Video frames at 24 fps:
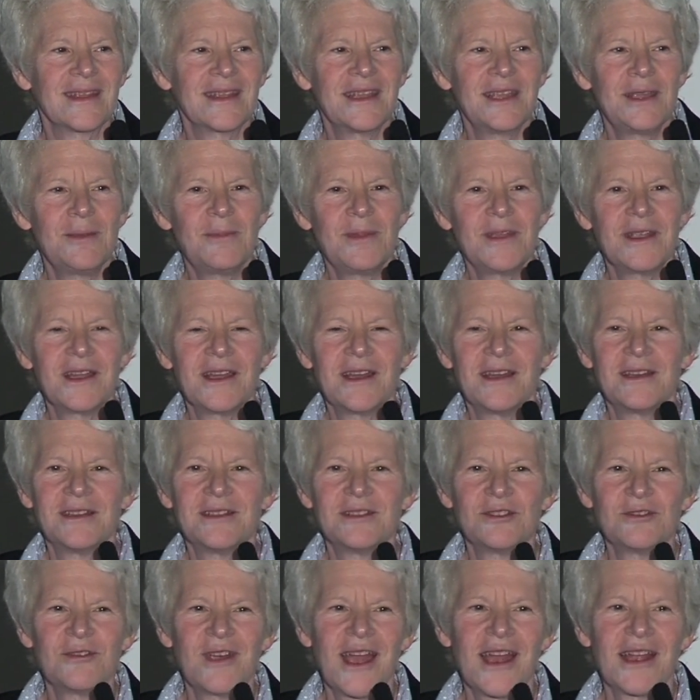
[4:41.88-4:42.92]
keeping a
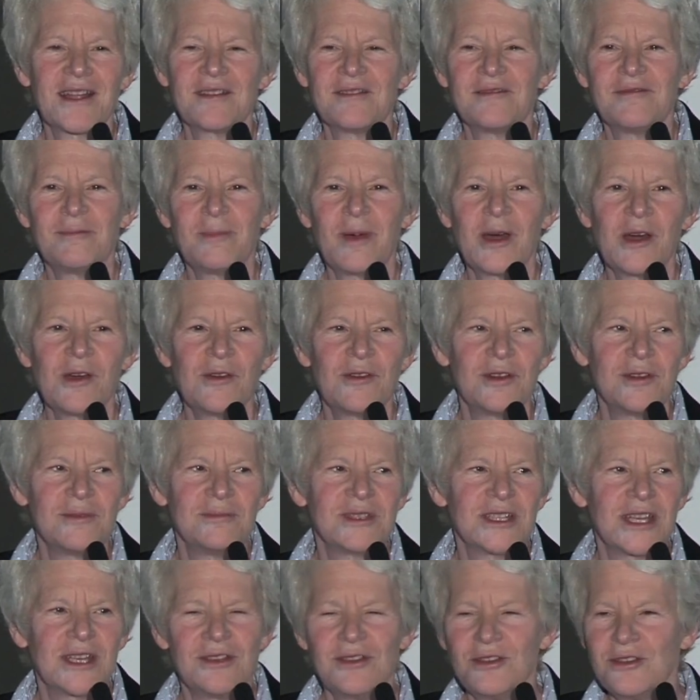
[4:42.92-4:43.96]
track of
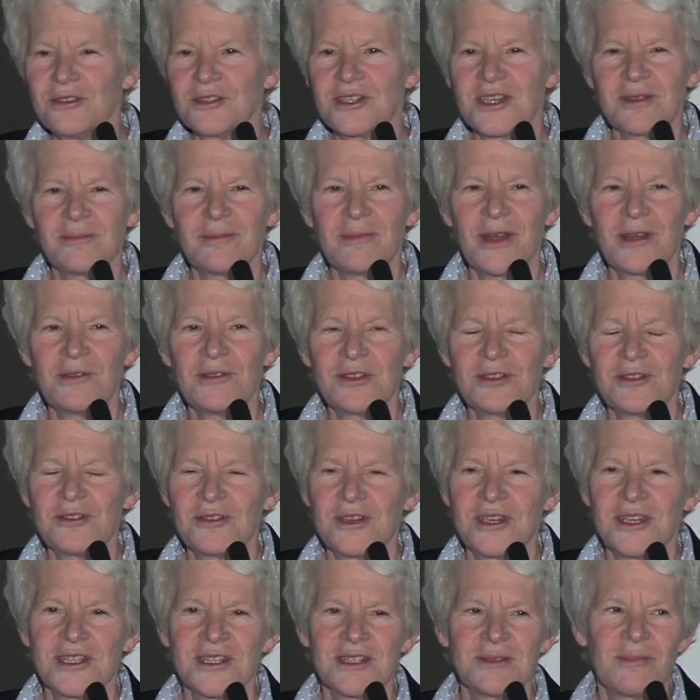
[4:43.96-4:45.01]
poems and using
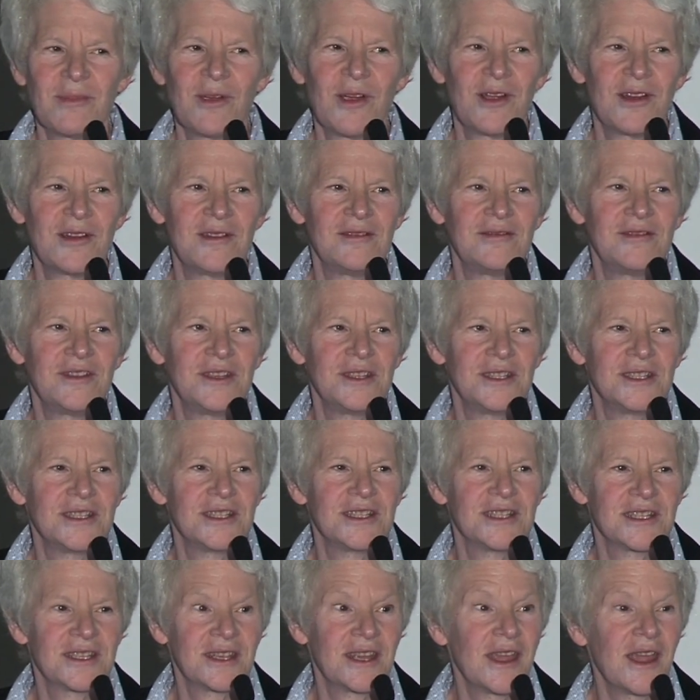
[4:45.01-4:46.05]
poetry as part of
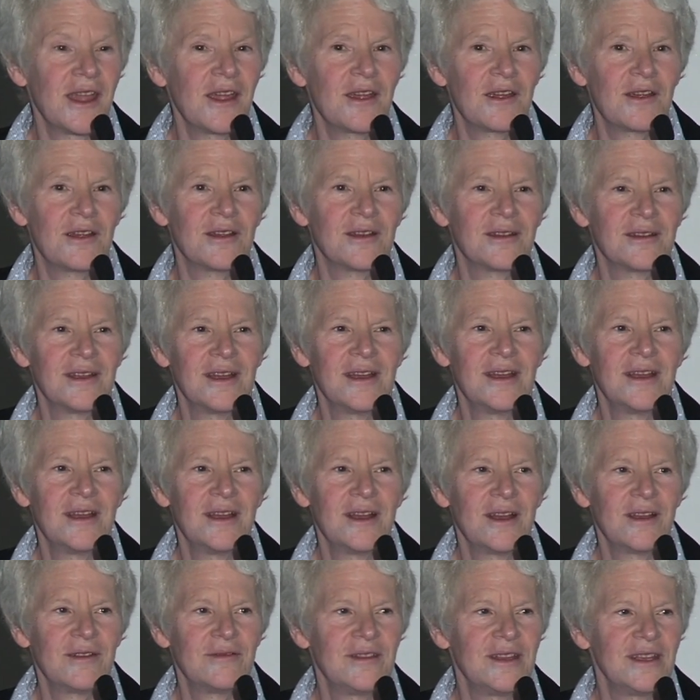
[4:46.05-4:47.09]
his care
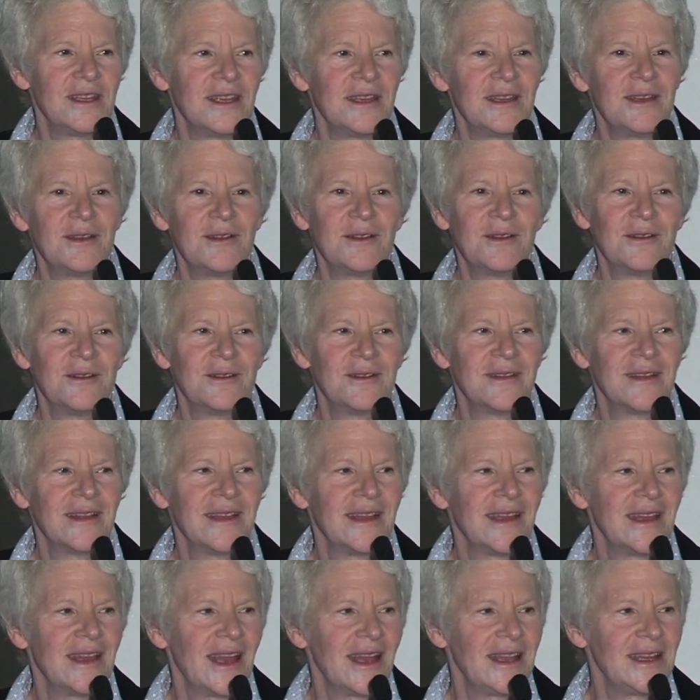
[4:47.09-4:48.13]
of the ill.
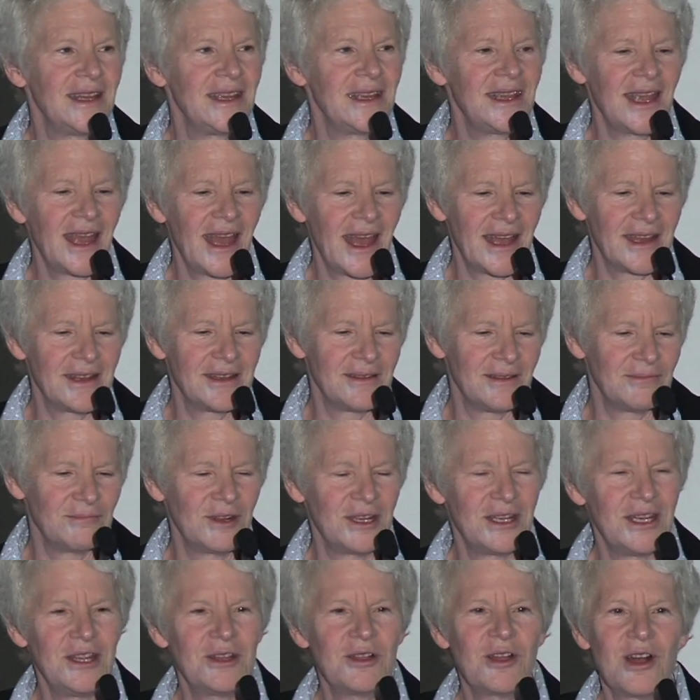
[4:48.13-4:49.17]
And he had
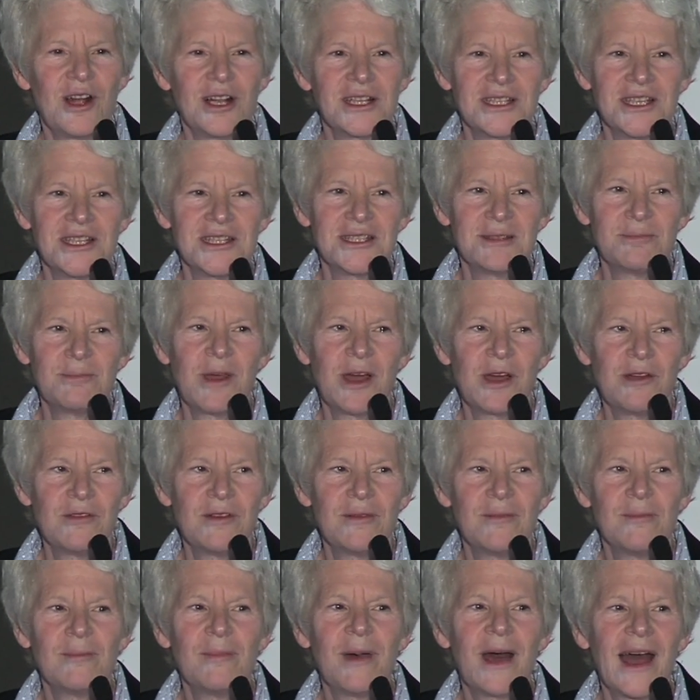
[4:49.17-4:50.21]
what he called his
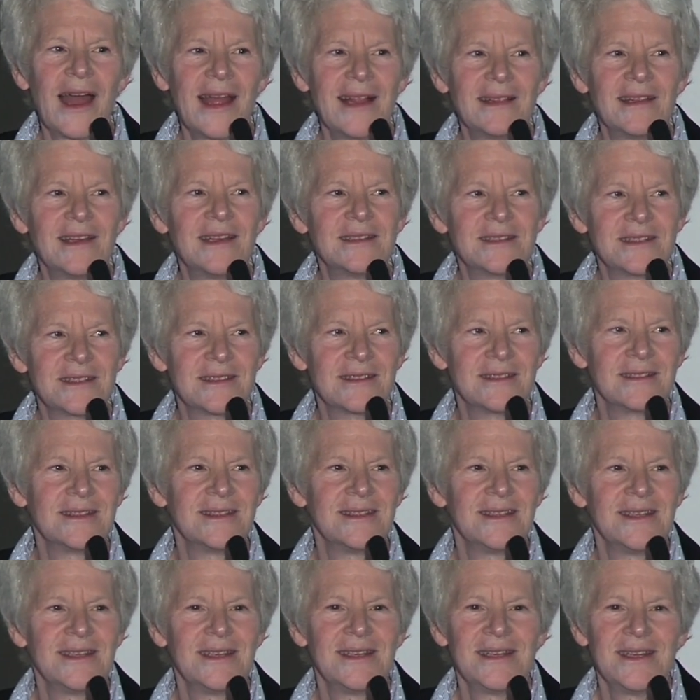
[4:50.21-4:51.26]
poem pilot.
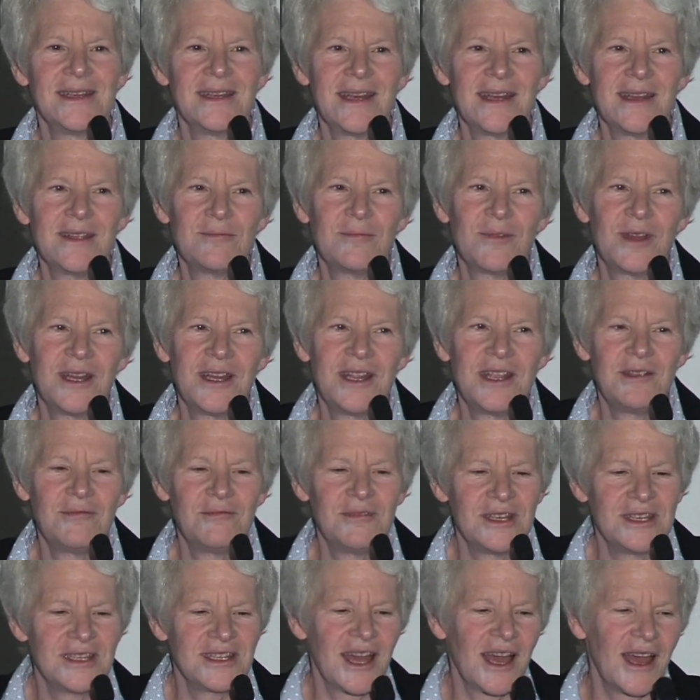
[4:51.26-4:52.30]
And when he
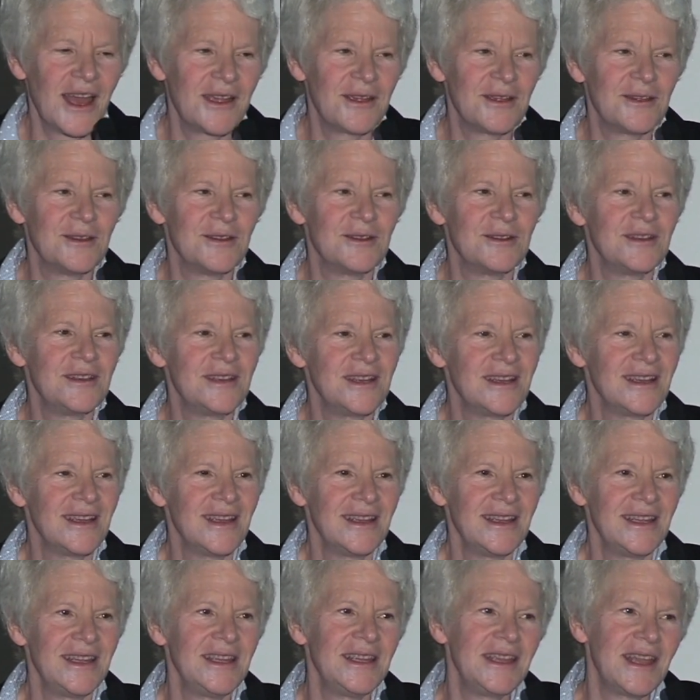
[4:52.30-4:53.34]
retired,
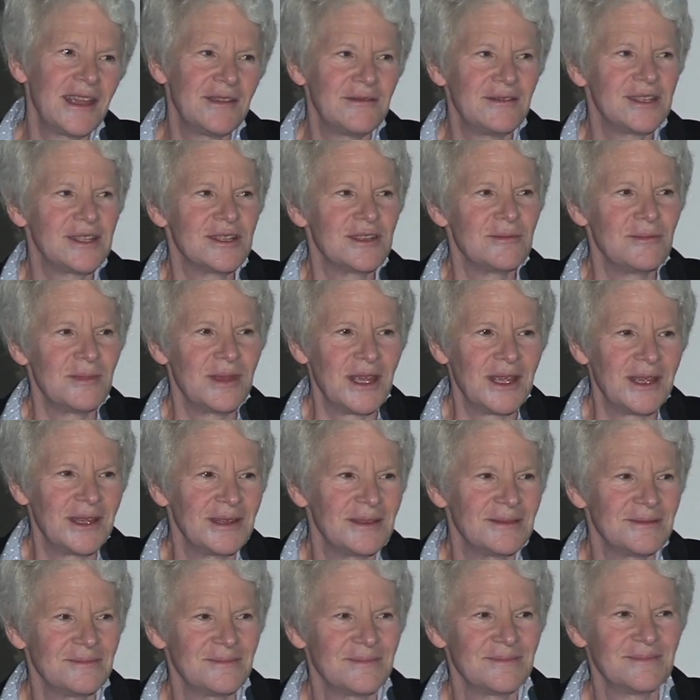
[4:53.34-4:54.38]
he gave it to me.